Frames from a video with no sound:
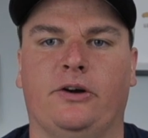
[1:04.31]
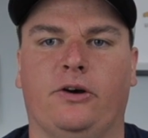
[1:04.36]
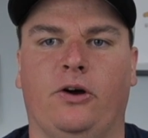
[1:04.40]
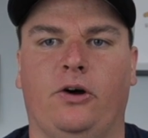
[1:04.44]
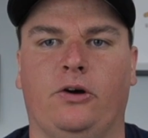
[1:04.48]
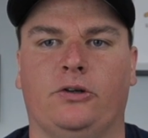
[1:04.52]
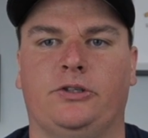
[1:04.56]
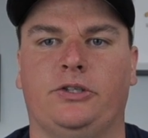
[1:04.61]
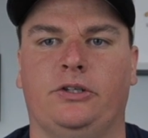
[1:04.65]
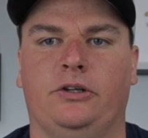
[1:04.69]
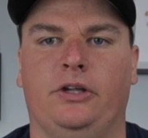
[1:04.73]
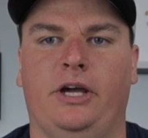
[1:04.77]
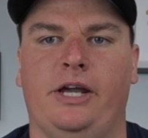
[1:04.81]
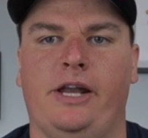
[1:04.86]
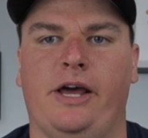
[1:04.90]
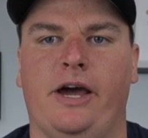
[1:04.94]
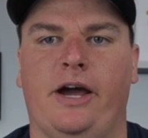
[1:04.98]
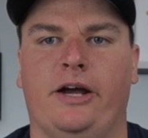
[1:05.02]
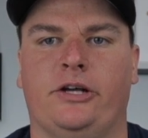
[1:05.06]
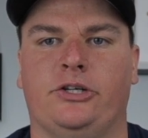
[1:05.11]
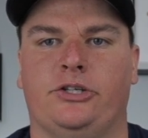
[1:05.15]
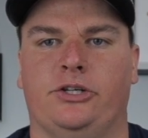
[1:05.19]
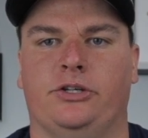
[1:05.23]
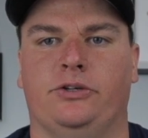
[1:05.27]
or ultralight
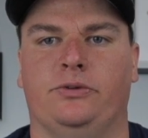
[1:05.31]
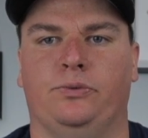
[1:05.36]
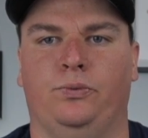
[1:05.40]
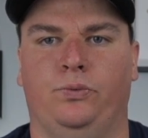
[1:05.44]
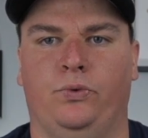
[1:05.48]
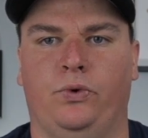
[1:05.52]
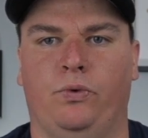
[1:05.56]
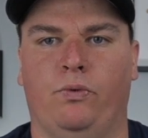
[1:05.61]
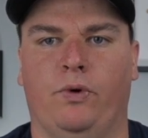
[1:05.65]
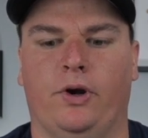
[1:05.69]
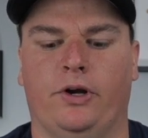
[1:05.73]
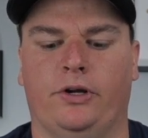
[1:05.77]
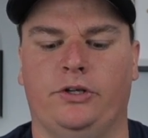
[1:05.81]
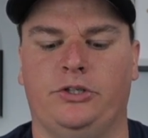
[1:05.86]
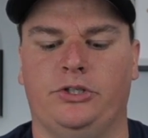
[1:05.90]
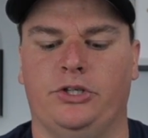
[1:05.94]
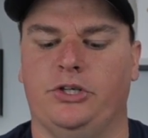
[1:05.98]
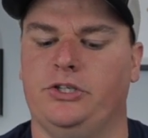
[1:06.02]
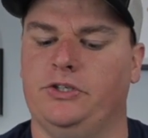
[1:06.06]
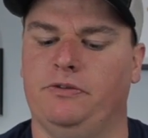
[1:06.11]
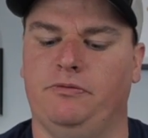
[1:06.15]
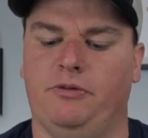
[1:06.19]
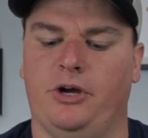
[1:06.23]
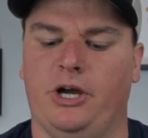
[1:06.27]
action will work
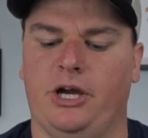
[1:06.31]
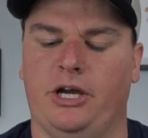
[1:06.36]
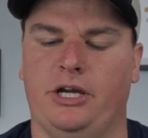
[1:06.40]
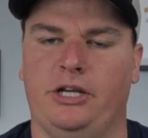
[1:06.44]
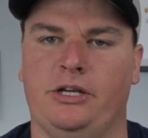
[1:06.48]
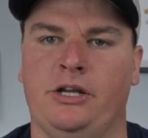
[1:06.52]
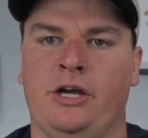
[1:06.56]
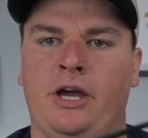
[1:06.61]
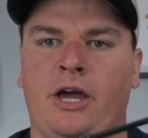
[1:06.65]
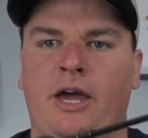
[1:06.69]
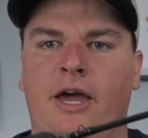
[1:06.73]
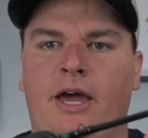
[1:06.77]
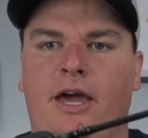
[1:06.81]
just fine.